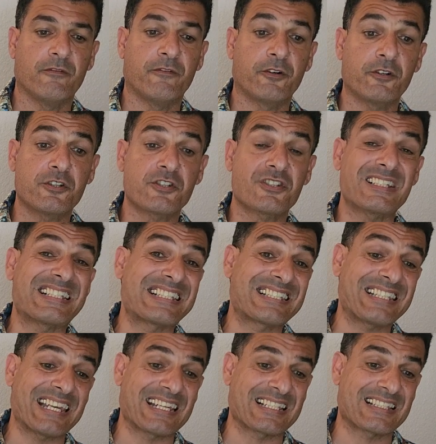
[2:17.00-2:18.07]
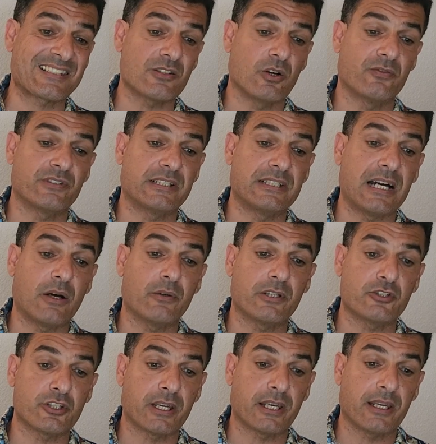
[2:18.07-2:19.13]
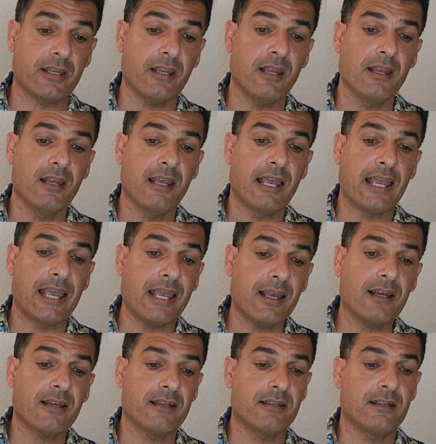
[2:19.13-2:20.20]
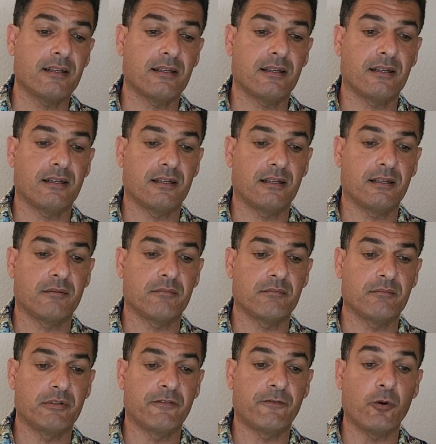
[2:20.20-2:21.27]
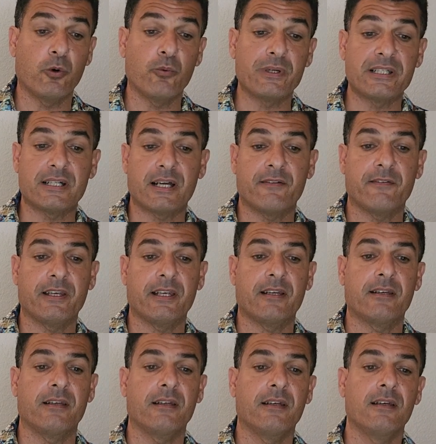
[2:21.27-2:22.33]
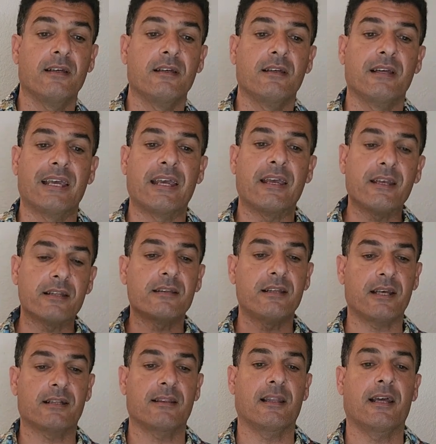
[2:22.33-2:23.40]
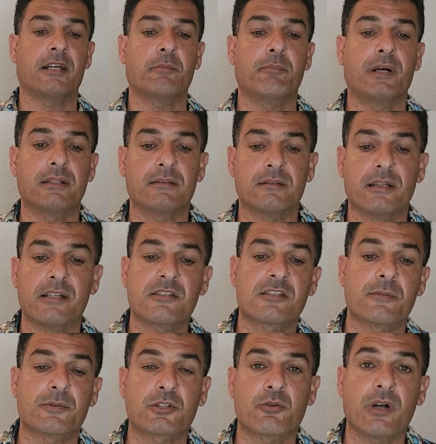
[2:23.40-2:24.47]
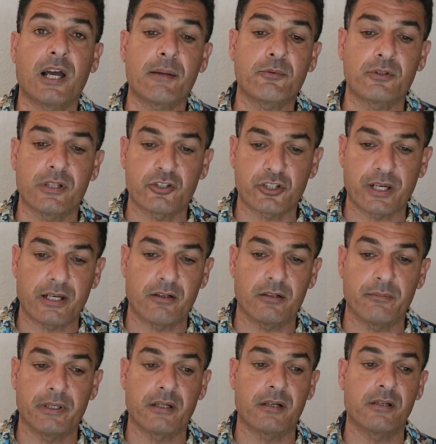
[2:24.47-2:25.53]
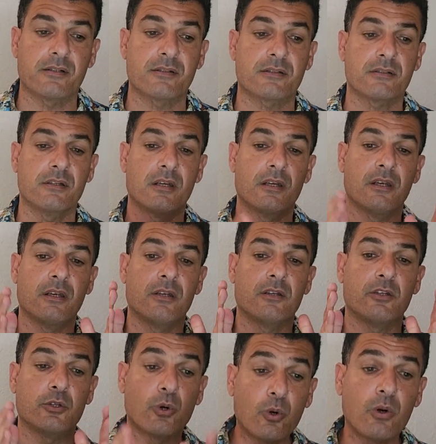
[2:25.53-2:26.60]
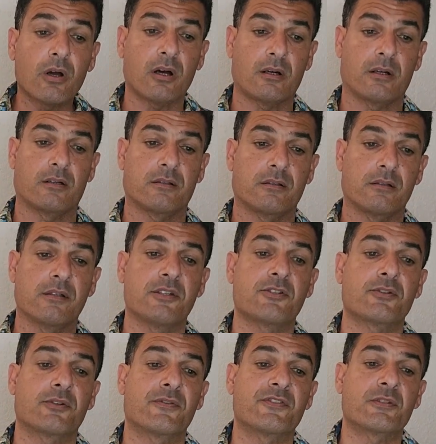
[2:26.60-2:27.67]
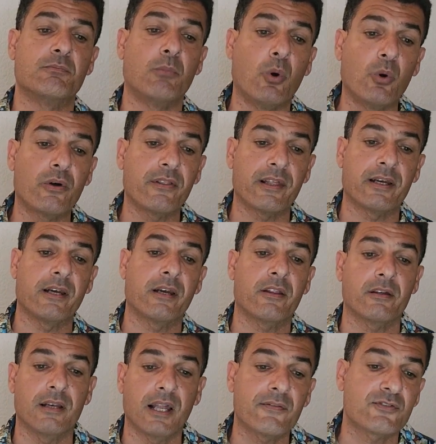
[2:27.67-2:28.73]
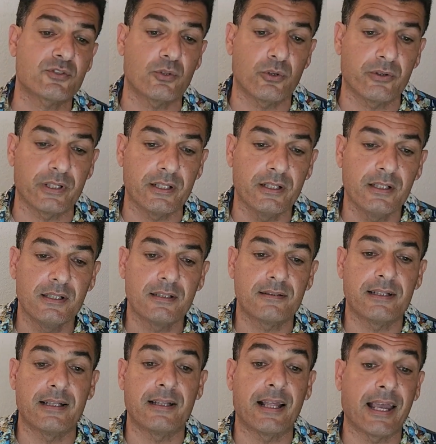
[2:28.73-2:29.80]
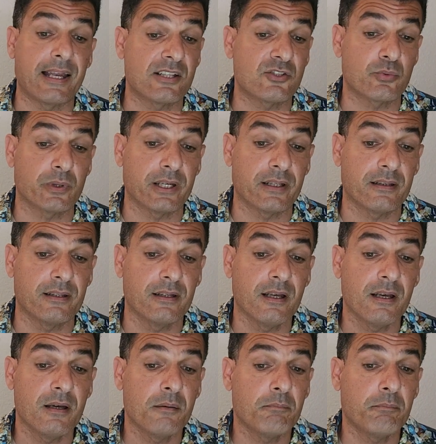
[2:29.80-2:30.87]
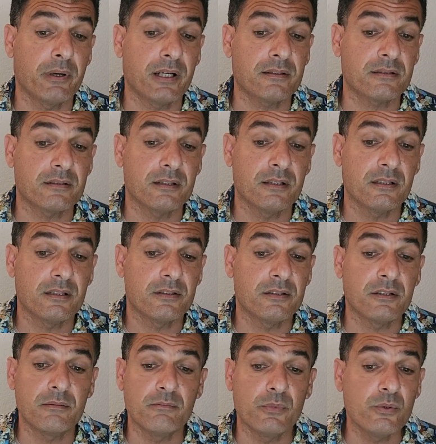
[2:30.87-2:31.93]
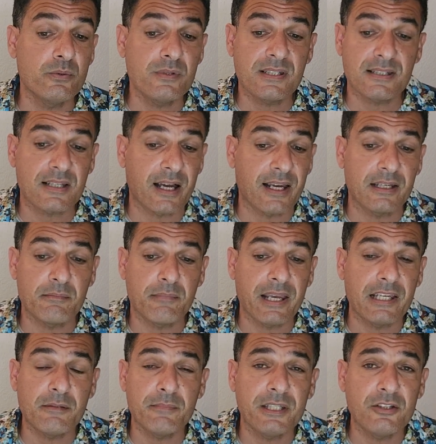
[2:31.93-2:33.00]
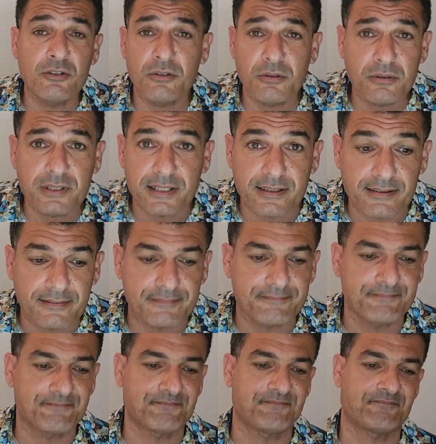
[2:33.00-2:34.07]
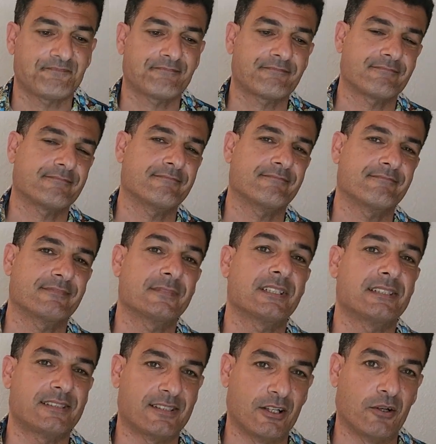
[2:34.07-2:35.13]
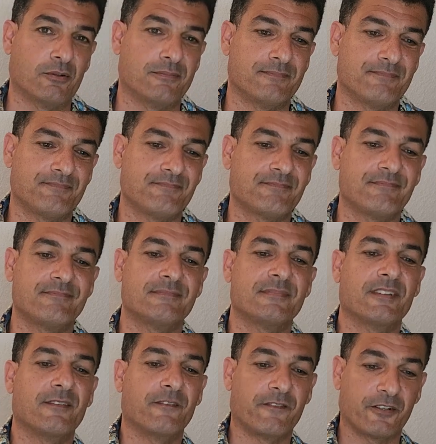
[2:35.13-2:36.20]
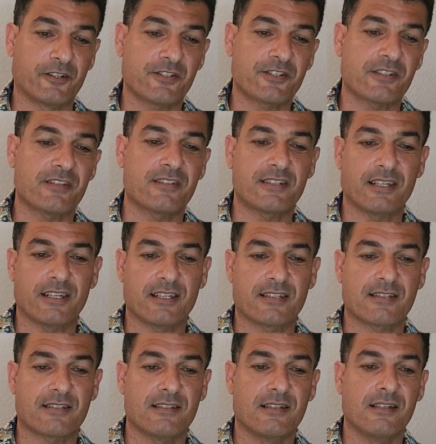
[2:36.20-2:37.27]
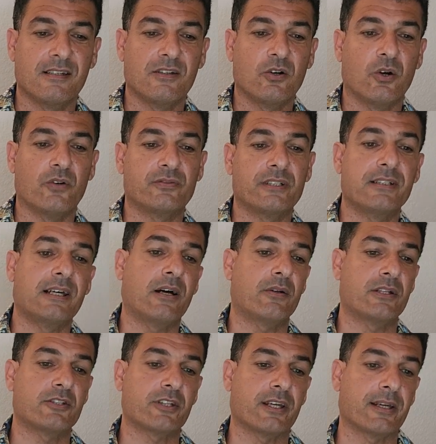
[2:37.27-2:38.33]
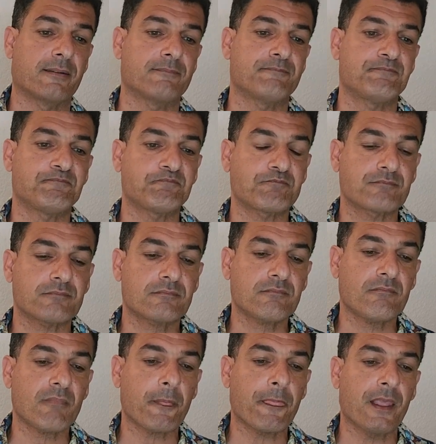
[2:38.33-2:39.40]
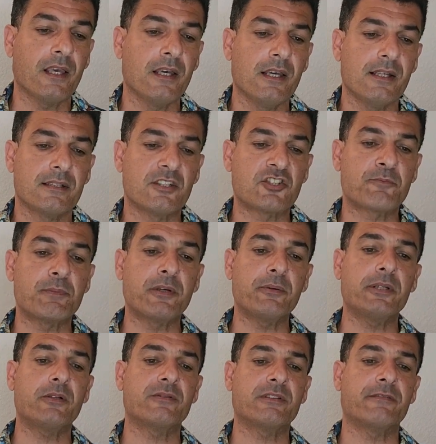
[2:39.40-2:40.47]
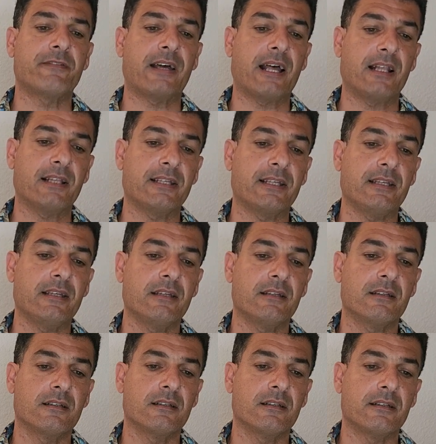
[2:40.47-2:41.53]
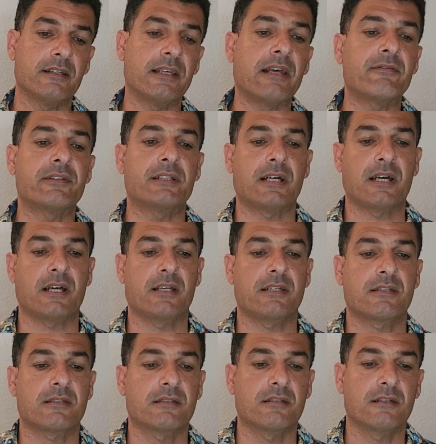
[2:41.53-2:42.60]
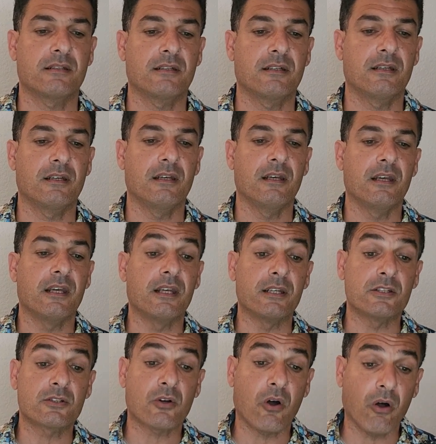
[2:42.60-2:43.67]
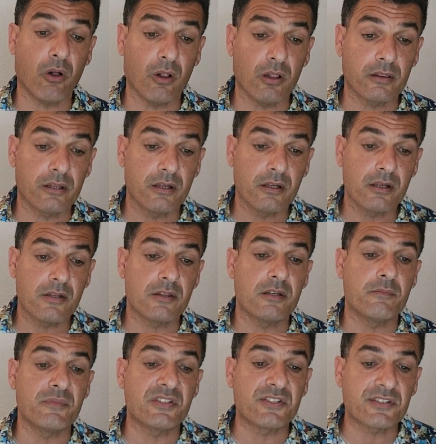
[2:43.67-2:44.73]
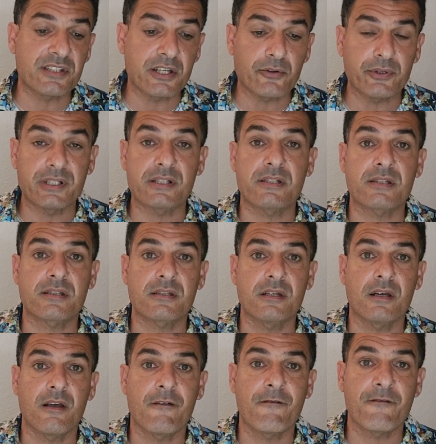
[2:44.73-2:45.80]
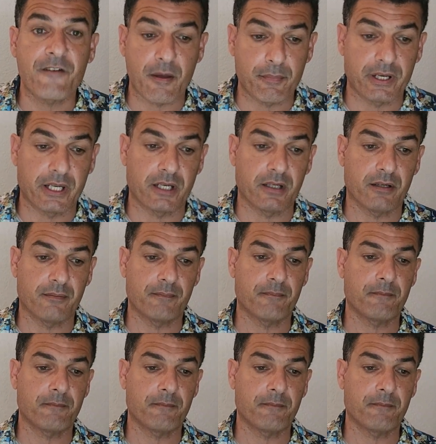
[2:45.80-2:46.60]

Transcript: verse 6 of the Tao Te Ching. And before we dive in, hit that like button and subscribe to the channel, because your heart deserves more than another love story that ends with, but their moon sign made me do it. So, verse 6 of the Tao Te Ching. The spirit of the valley never dies. It is called the mysterious feminine.